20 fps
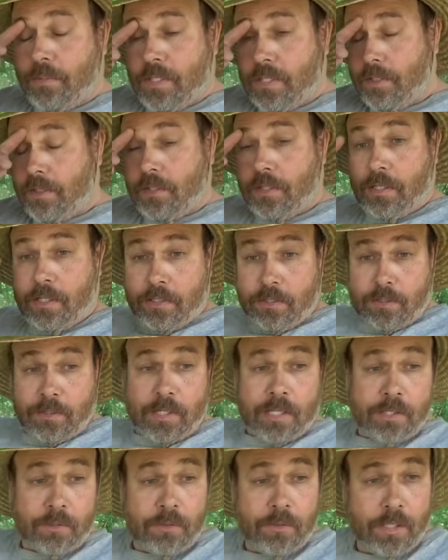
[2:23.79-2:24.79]
such a nice
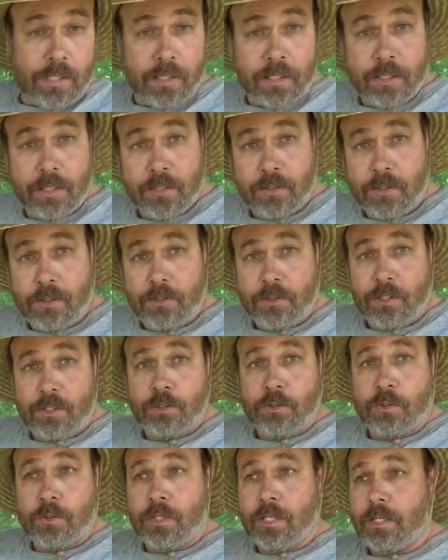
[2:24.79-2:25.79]
tractor like this, because it
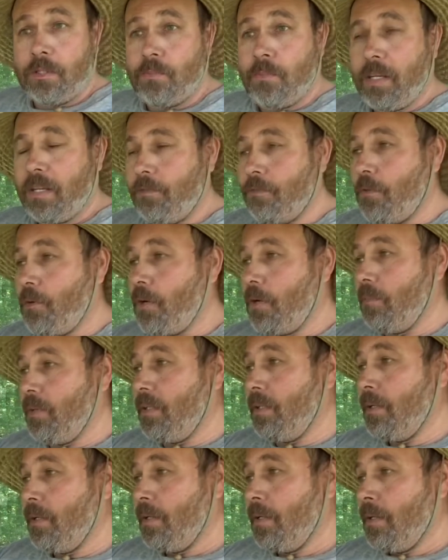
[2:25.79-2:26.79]
sure does make farming